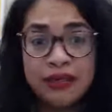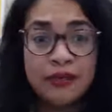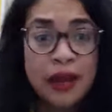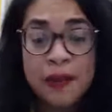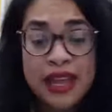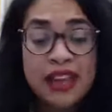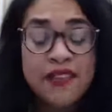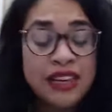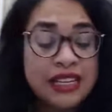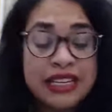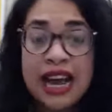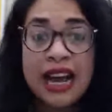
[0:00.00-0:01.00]
maybe
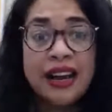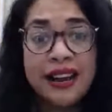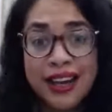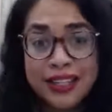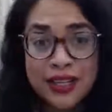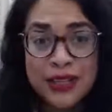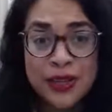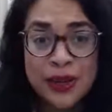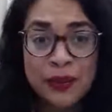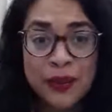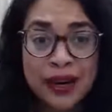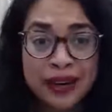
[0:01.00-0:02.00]
even not connected to
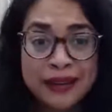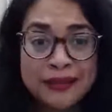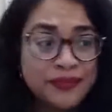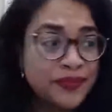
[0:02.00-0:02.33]
their work?